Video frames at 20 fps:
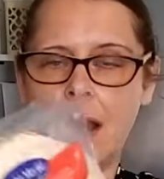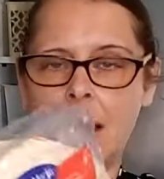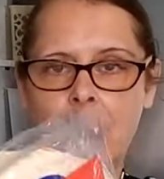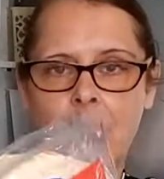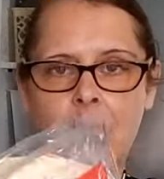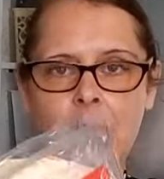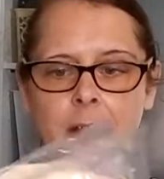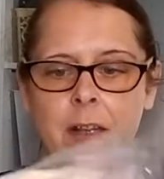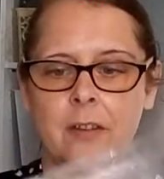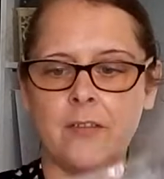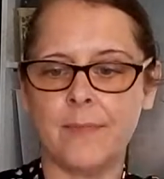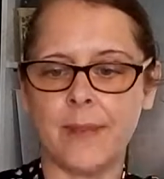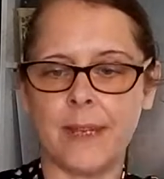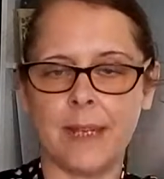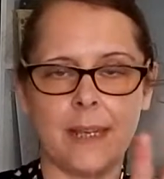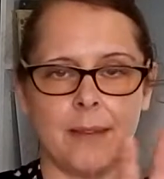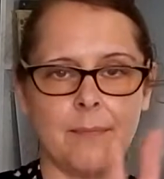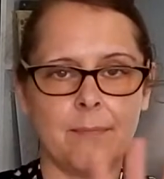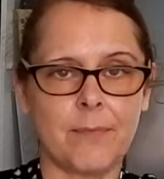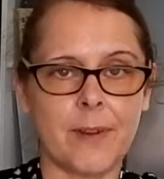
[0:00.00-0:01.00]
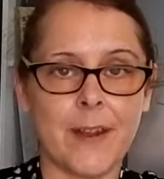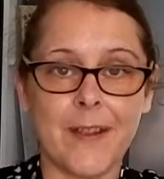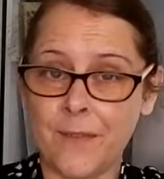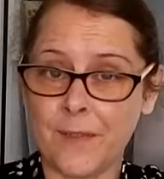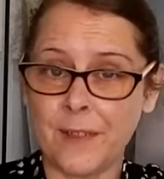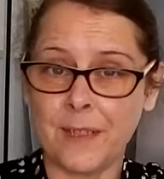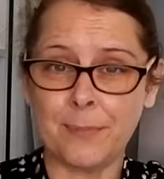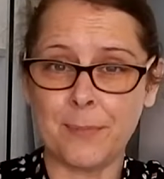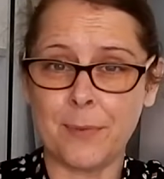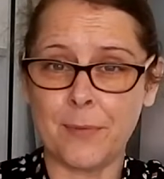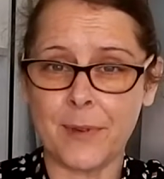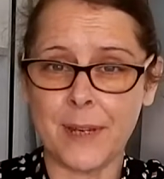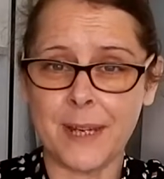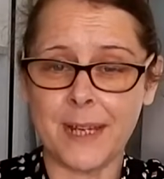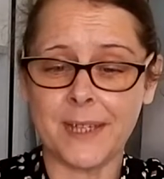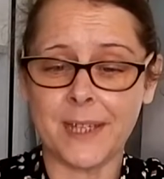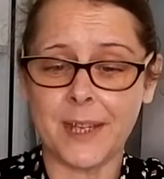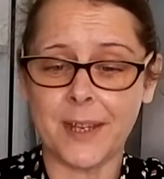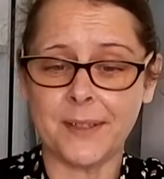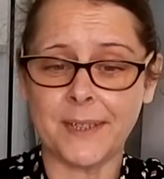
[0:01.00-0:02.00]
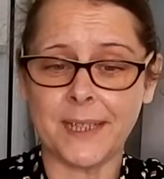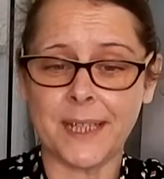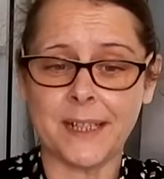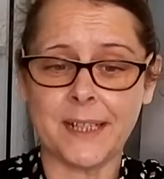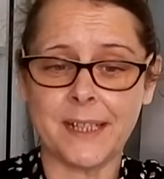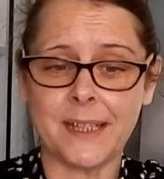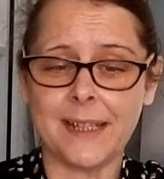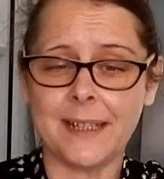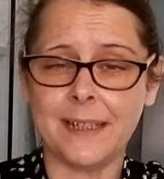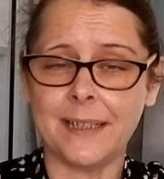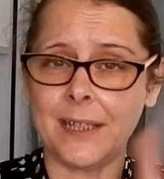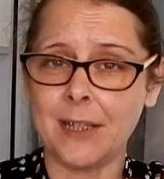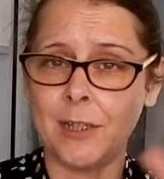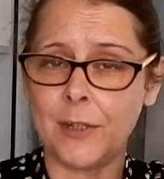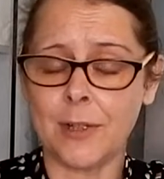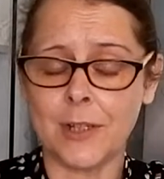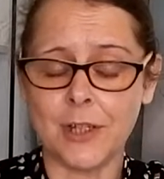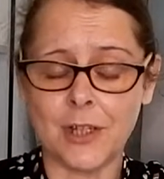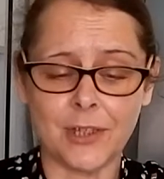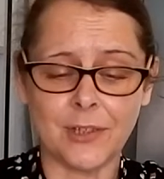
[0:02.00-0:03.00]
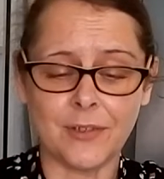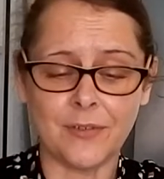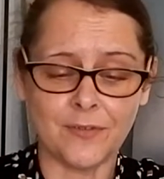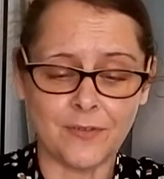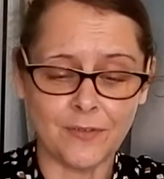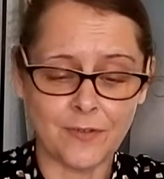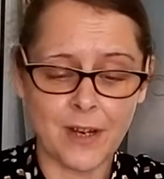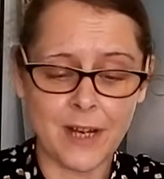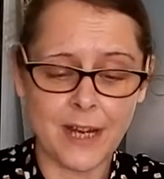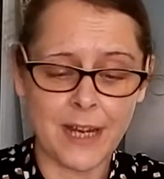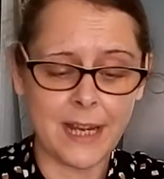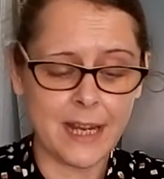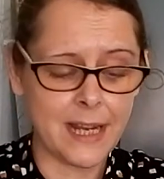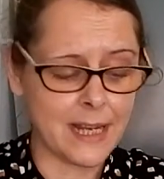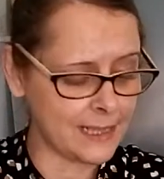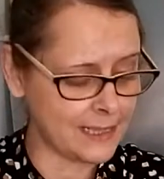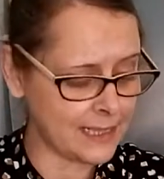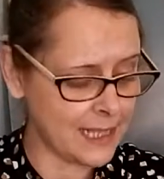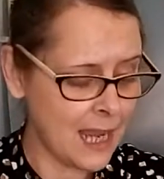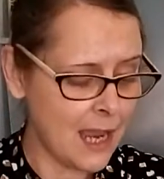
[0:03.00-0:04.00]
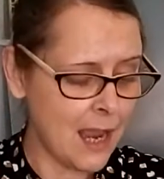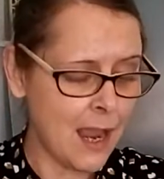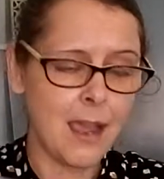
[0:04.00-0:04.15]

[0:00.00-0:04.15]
I love making breakfast burritos out of these that you can just freeze.